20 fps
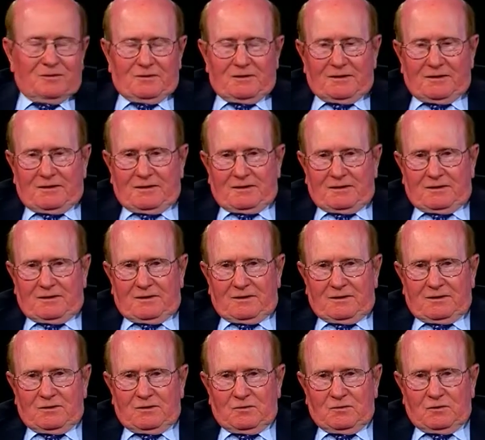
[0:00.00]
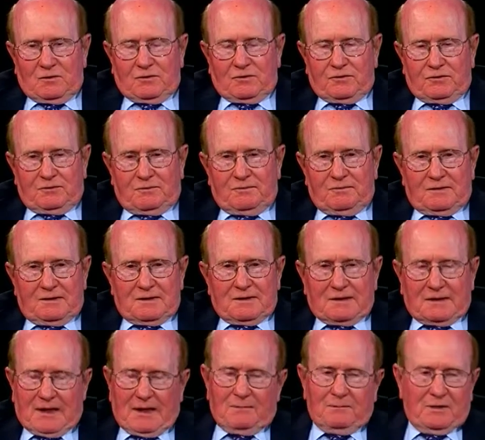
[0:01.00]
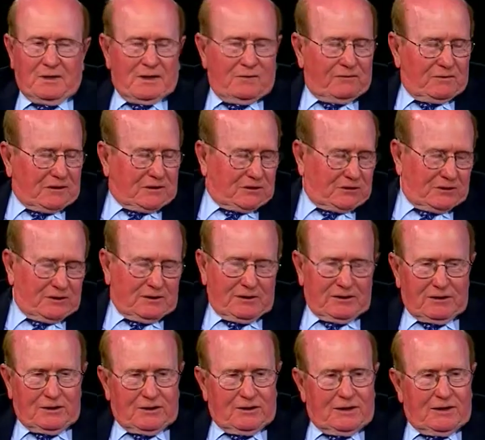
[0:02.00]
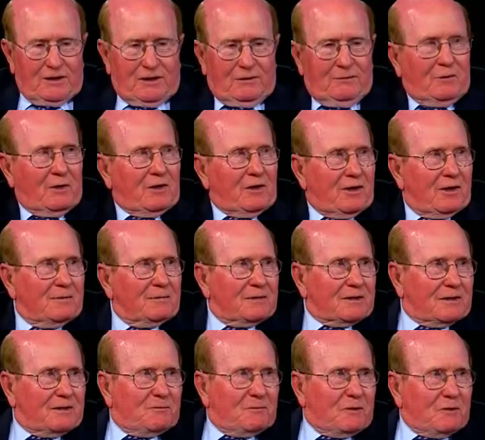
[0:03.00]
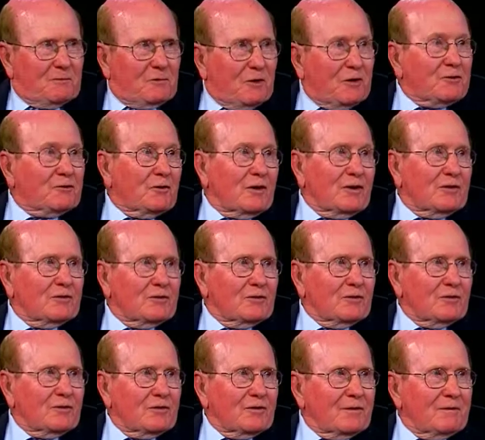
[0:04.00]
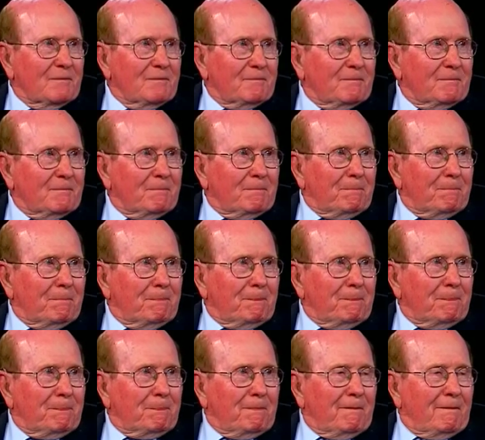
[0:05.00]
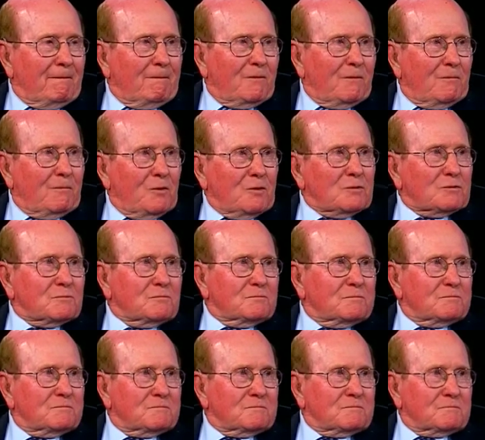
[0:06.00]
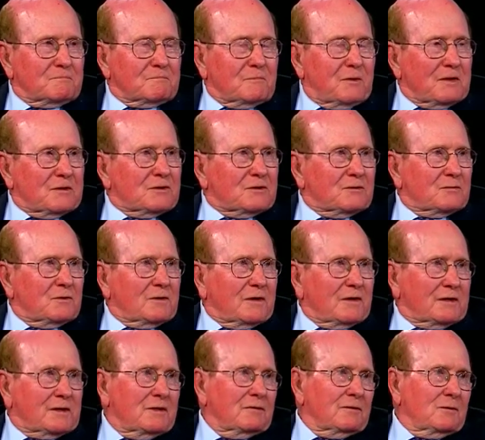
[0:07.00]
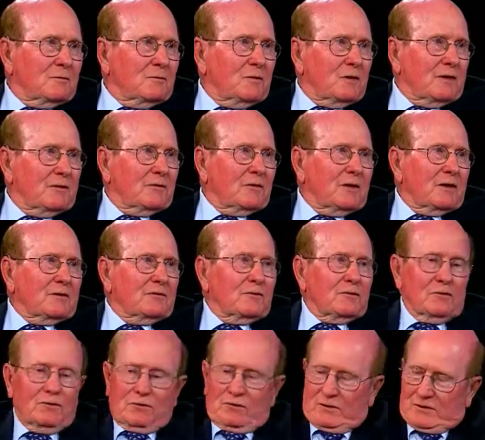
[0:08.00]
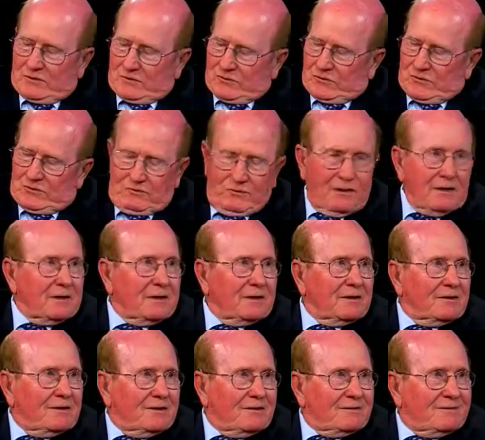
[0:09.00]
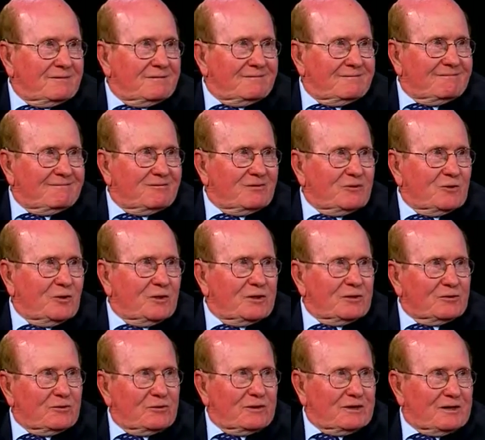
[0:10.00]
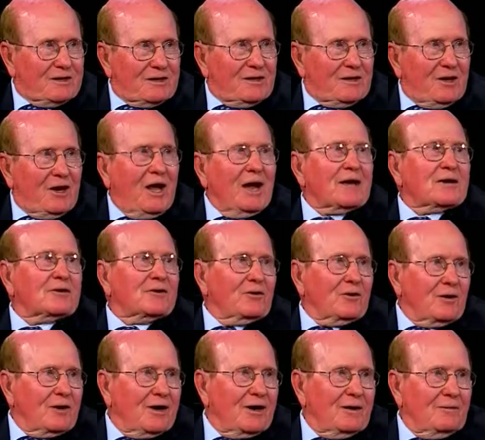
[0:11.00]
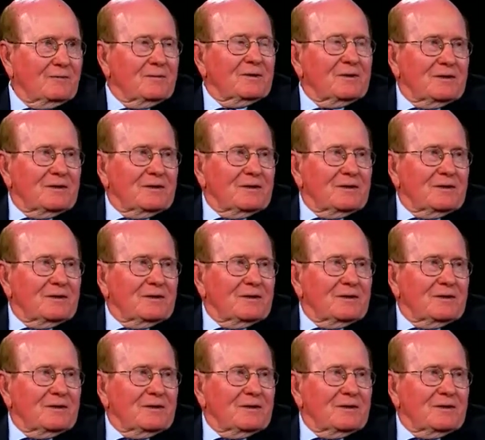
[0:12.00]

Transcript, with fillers: and uh, with Captain Hayflick sticking a needle in my arm to give me a blood transfusion. Well, most places when they give you a blood transfusion, they do it right in the joint, so you mm. got to lock your arm.